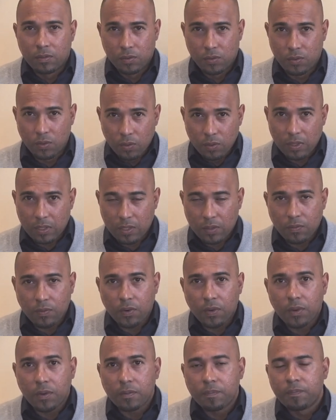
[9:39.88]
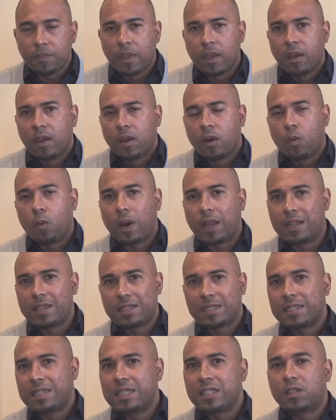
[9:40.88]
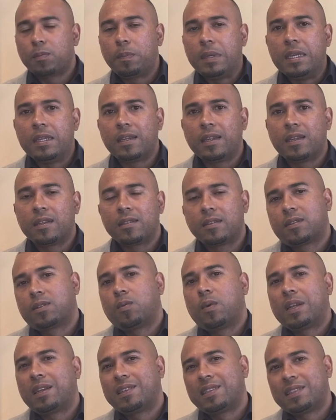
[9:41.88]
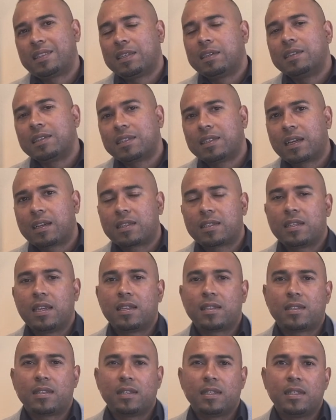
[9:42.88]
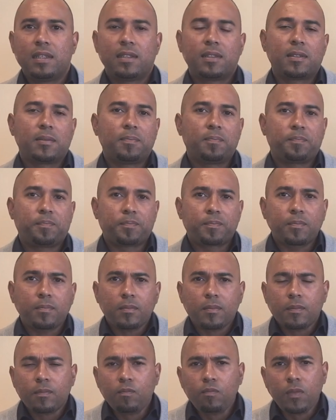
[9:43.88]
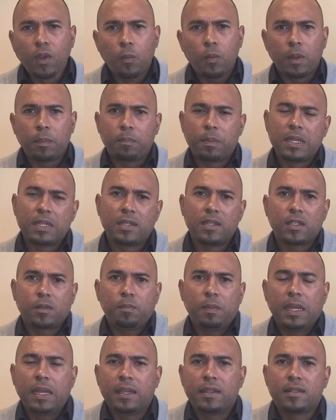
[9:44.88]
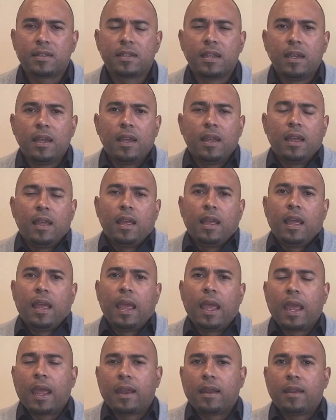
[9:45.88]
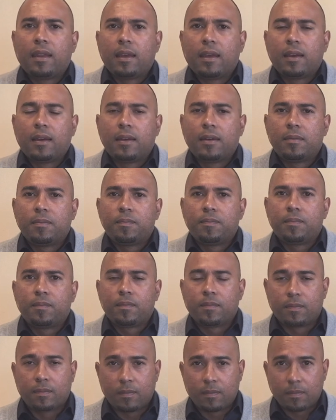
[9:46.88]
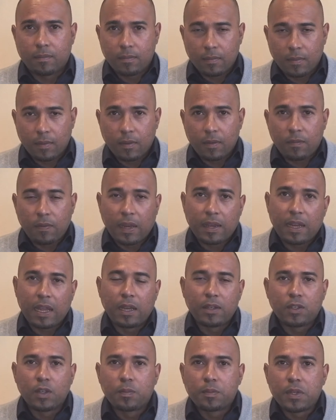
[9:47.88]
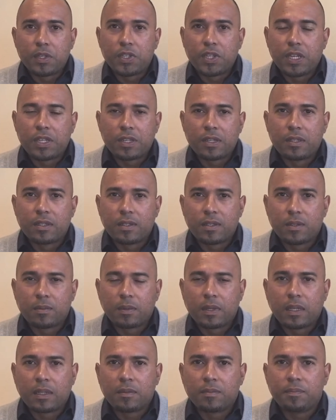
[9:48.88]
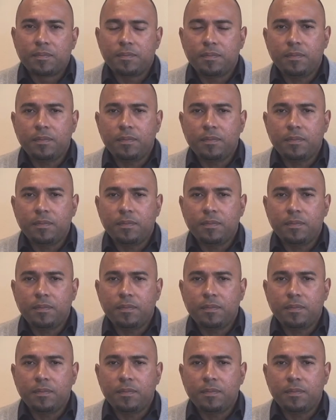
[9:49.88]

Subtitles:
do this for you. What is the experience? What is the success rate with business plans and financial projections as well?